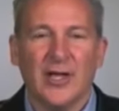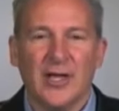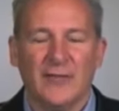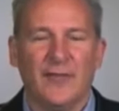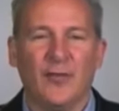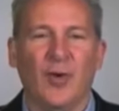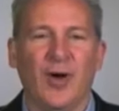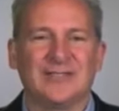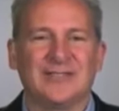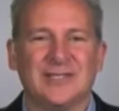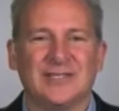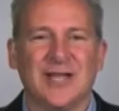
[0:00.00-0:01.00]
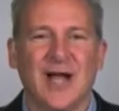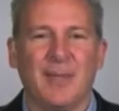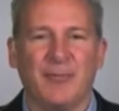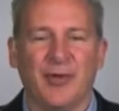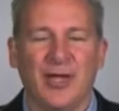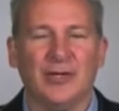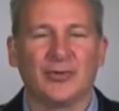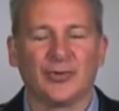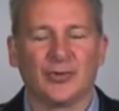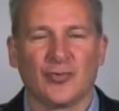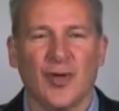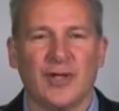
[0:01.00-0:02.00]
if it wants to stop
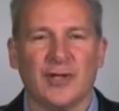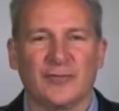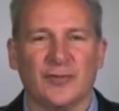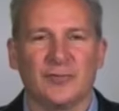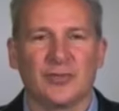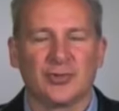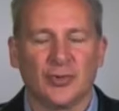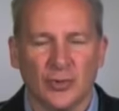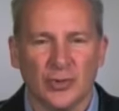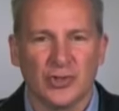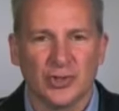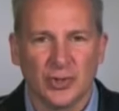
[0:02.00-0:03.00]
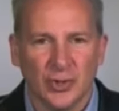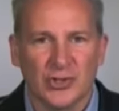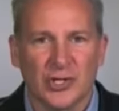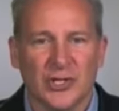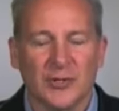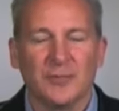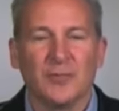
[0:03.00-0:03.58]
interest rates from surging.